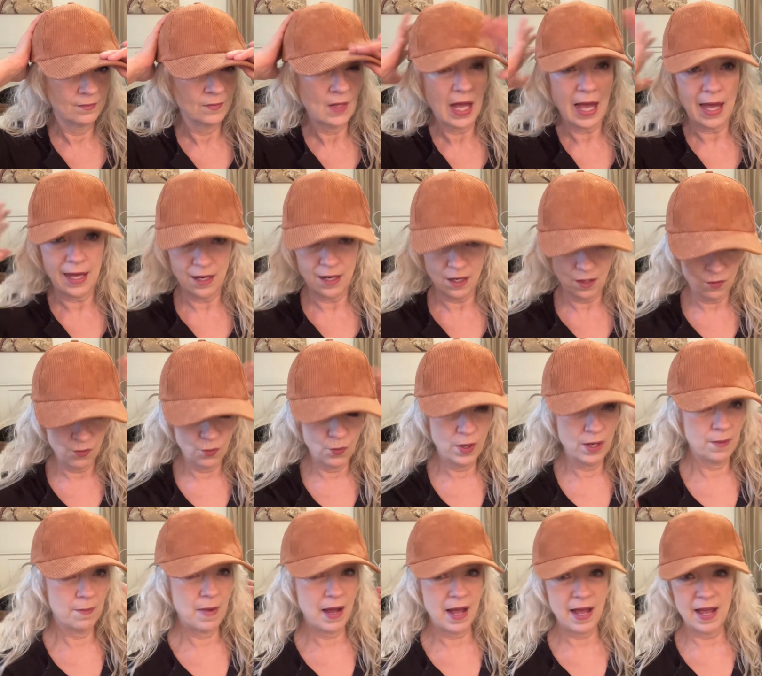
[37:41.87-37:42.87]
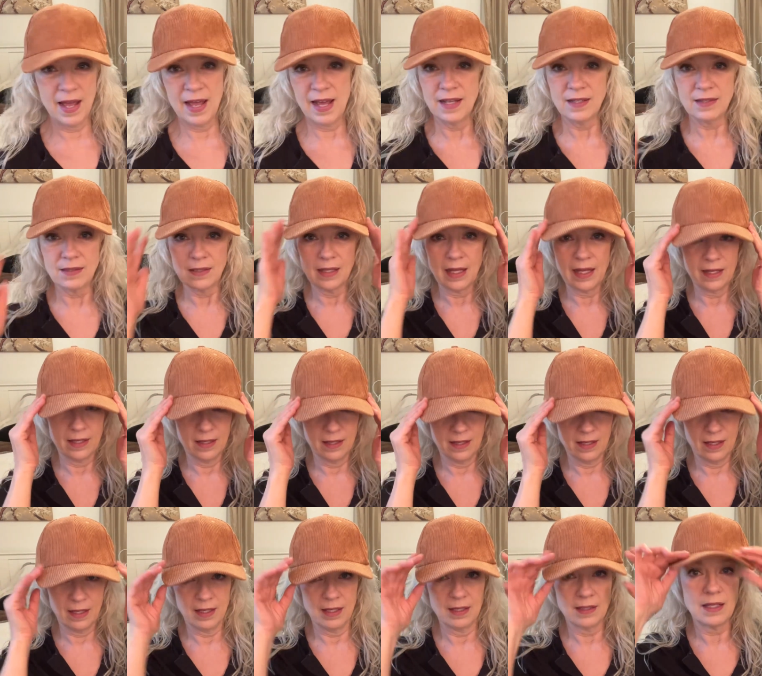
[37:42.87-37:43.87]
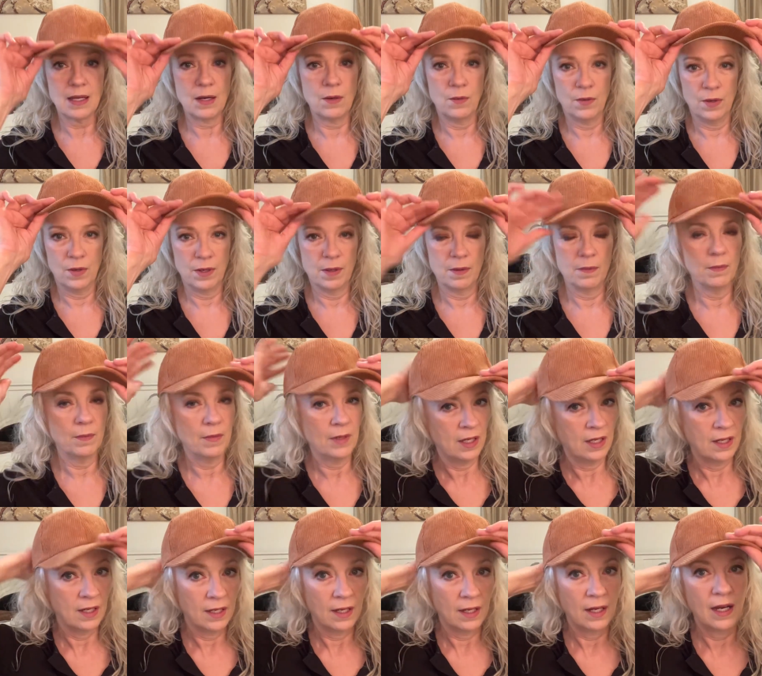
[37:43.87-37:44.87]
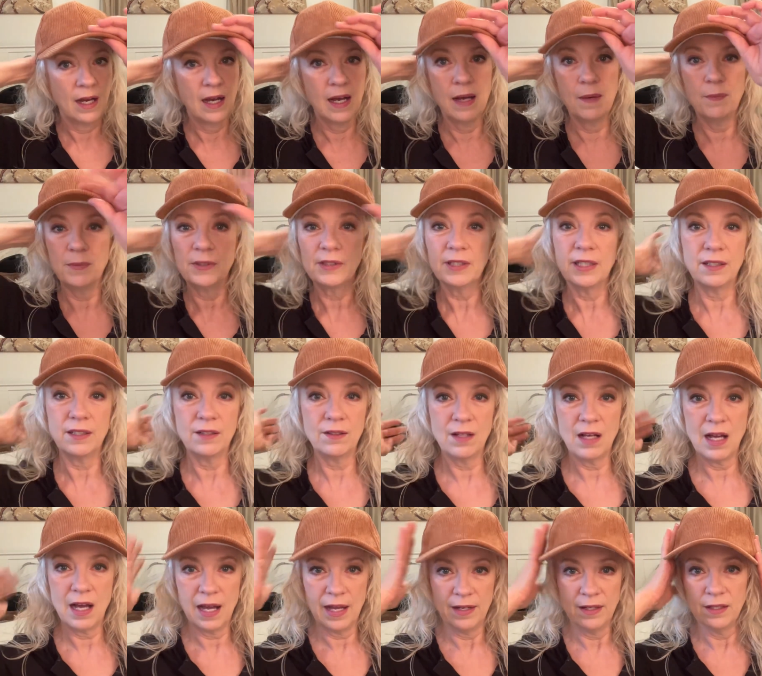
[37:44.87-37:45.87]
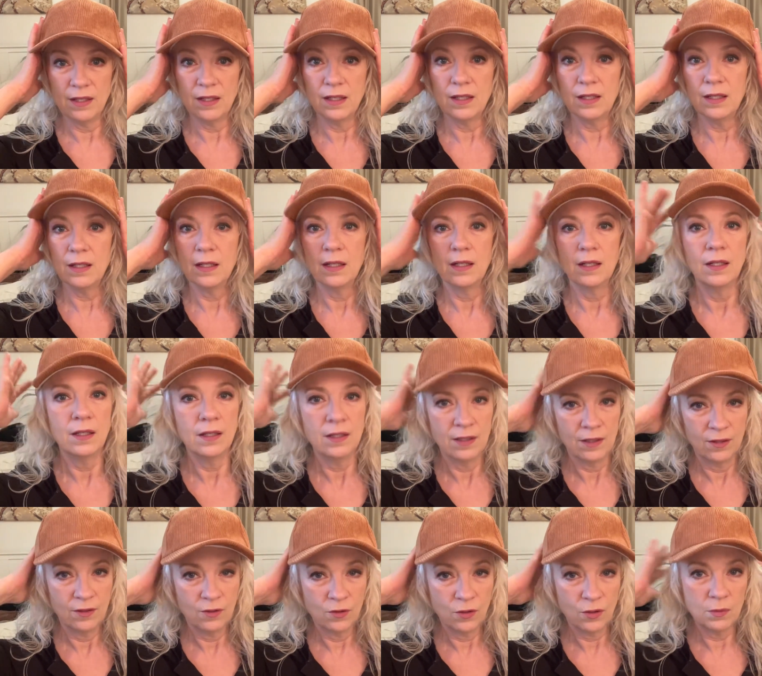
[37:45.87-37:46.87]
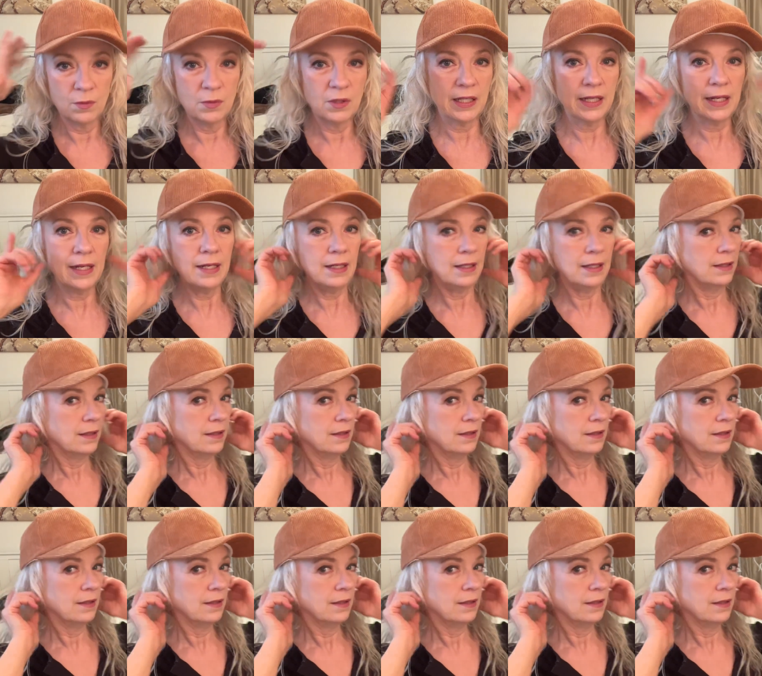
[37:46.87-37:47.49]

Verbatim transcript: I don't wear my hats like this. I wear them up a little higher normally.